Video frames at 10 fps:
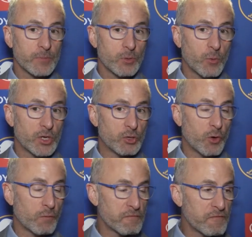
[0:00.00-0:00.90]
when you
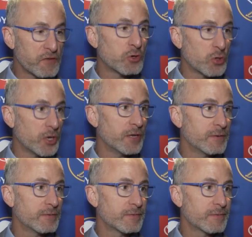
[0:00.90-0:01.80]
don't feel good,
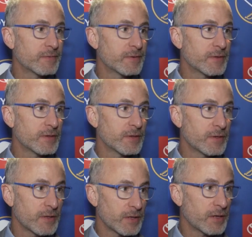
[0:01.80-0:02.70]

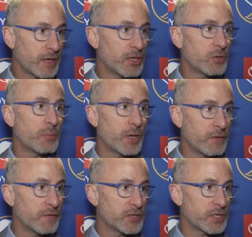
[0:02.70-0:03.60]
can you
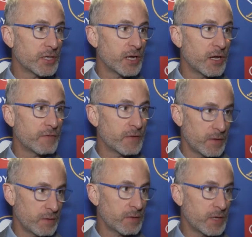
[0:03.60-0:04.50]
play efficiently enough
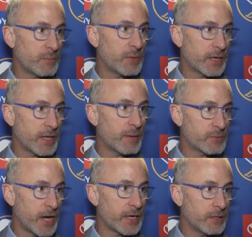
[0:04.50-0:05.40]
to keep that game
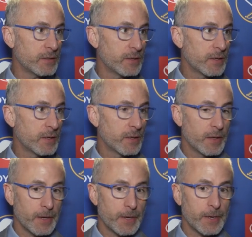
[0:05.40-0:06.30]
tight
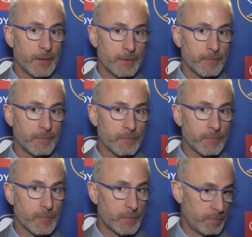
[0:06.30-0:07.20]

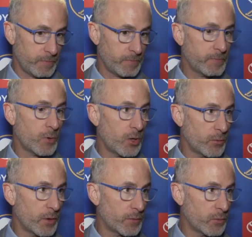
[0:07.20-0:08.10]
all
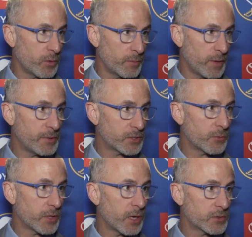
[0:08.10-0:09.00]
the way through and maybe
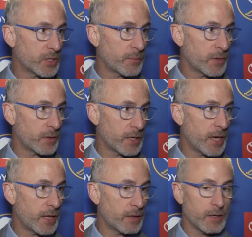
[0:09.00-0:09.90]
squeak out something in the
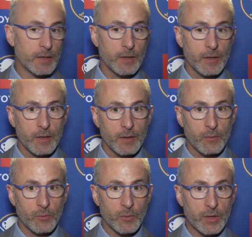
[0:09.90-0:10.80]
end? And
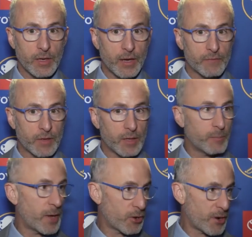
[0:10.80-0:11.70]
we have to
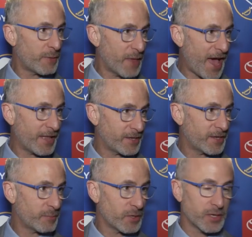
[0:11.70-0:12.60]
get better at
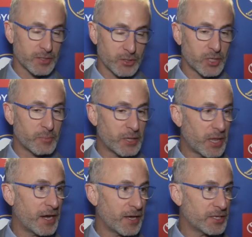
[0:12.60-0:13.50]
that, because there's going to be a
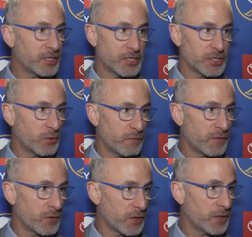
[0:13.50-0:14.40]
lot of nights you just don't
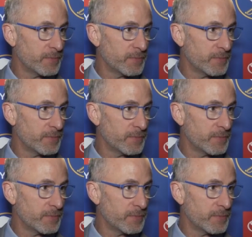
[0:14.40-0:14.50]
feel good.